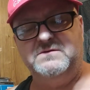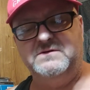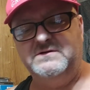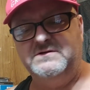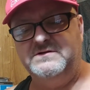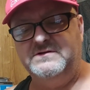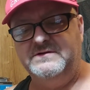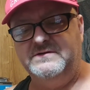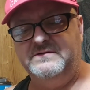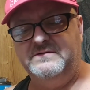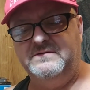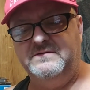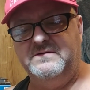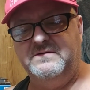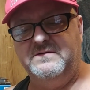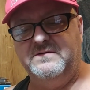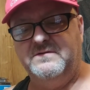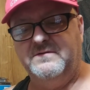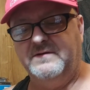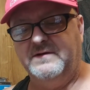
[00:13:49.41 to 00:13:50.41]
One, two,
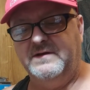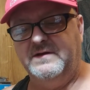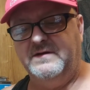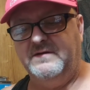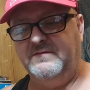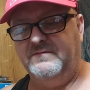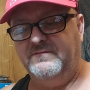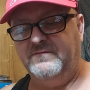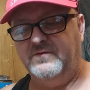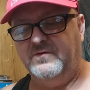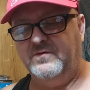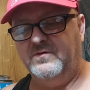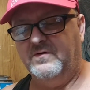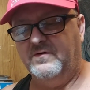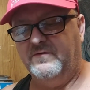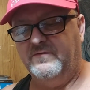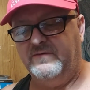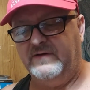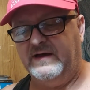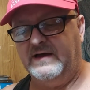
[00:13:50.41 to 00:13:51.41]
three,
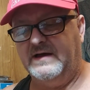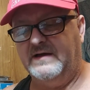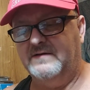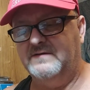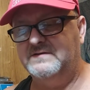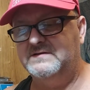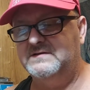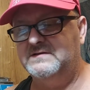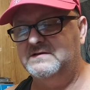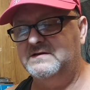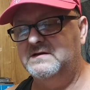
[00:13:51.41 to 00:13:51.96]
four, five.